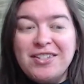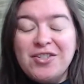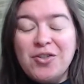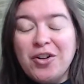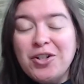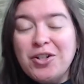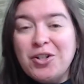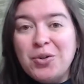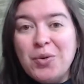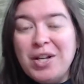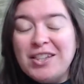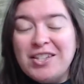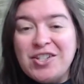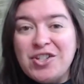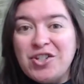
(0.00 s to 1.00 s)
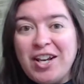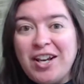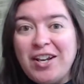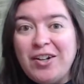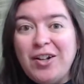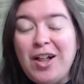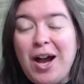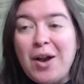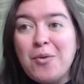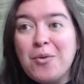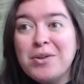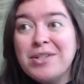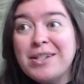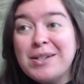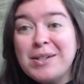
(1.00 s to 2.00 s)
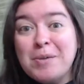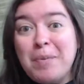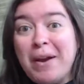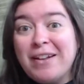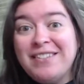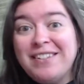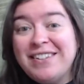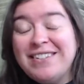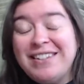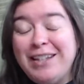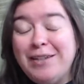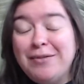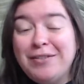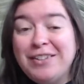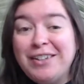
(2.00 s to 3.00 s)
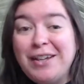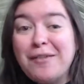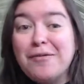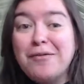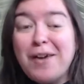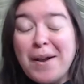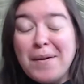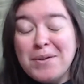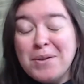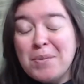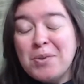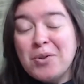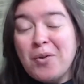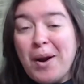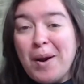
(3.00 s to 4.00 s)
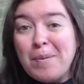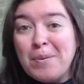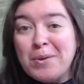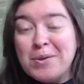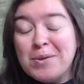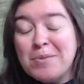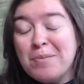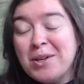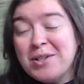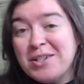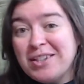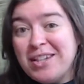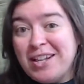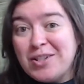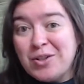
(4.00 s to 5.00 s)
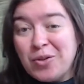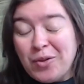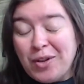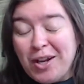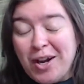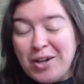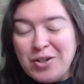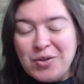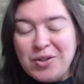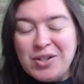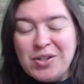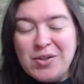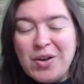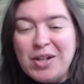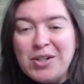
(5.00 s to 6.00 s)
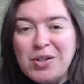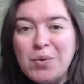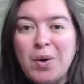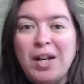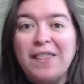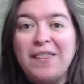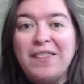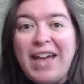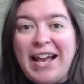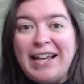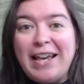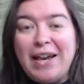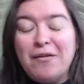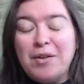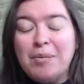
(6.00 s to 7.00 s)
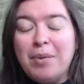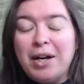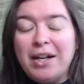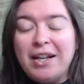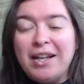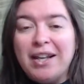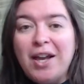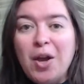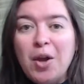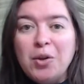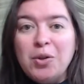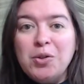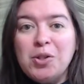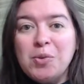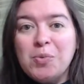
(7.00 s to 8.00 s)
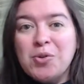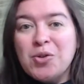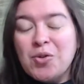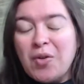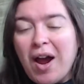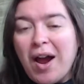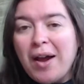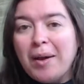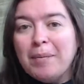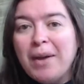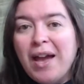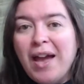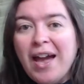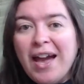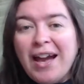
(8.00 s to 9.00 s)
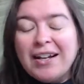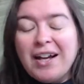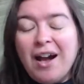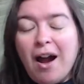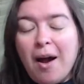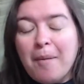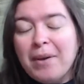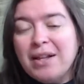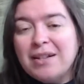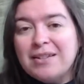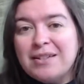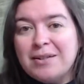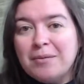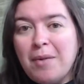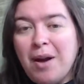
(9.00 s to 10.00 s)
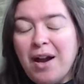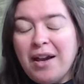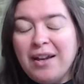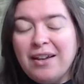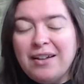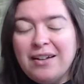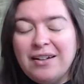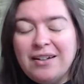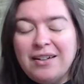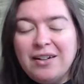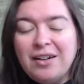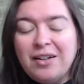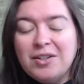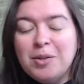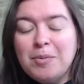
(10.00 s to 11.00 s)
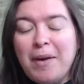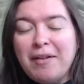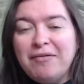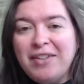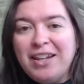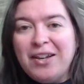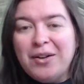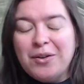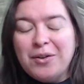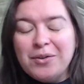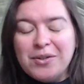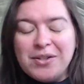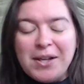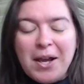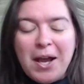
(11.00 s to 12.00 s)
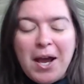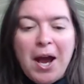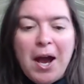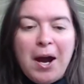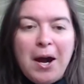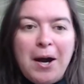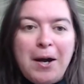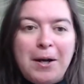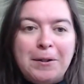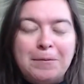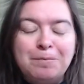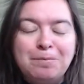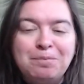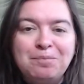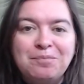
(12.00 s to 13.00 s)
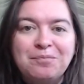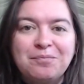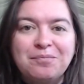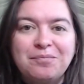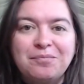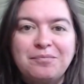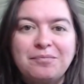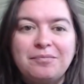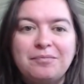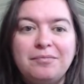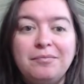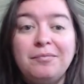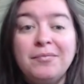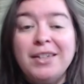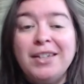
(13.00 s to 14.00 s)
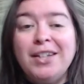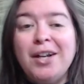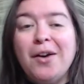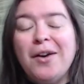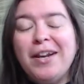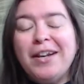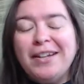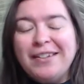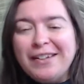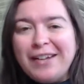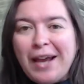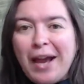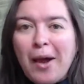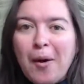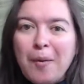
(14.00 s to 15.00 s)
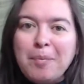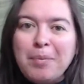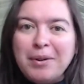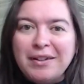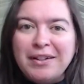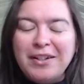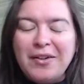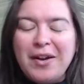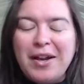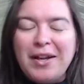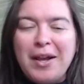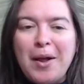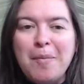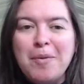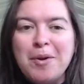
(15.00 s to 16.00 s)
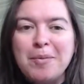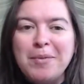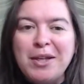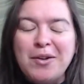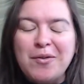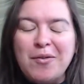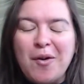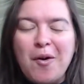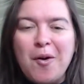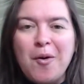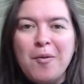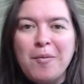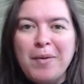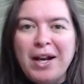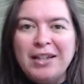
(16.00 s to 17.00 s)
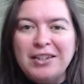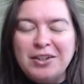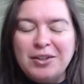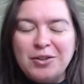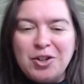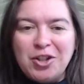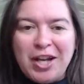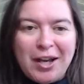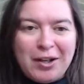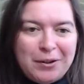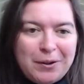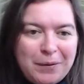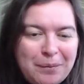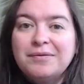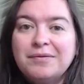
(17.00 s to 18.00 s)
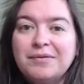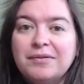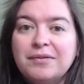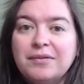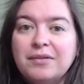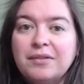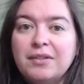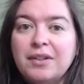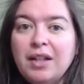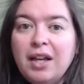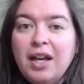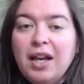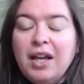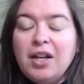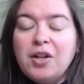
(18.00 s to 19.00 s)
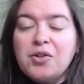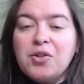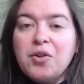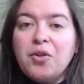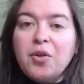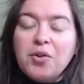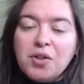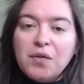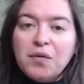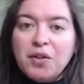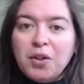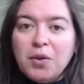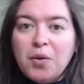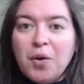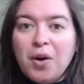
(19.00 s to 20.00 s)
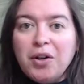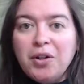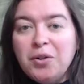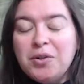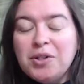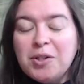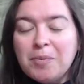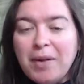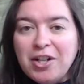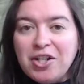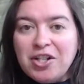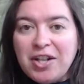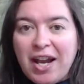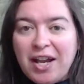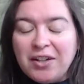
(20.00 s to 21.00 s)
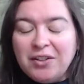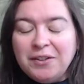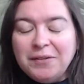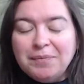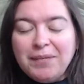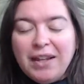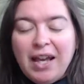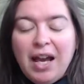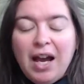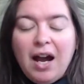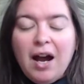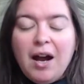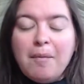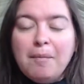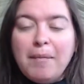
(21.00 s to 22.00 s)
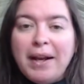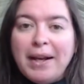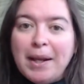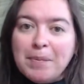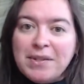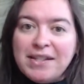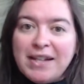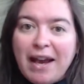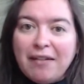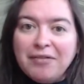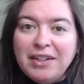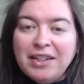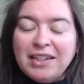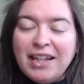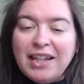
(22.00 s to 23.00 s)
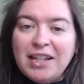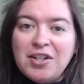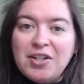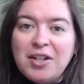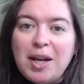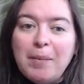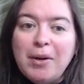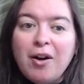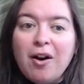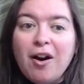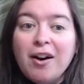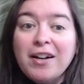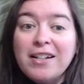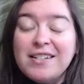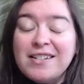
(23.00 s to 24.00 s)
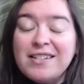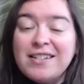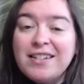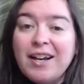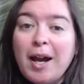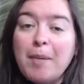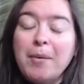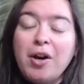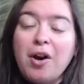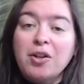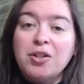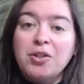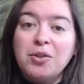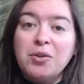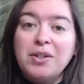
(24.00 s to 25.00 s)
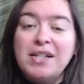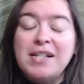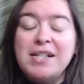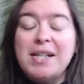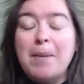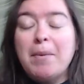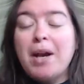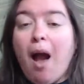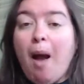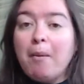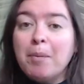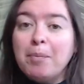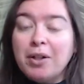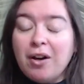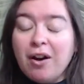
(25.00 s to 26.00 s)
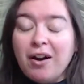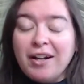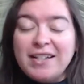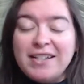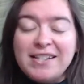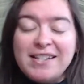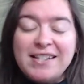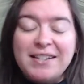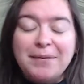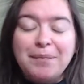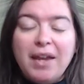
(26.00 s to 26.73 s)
started doing this channel, I wasn't expecting to even get 5 subscribers, much less 300. So I just want to thank everybody who subscribe and comment to my videos, helping me grow my little channel. You know, so those of you who are new to my channel, my name's Daphne Lage, and I'm an artist, I'm a cartoonist, I'm a comic book artist,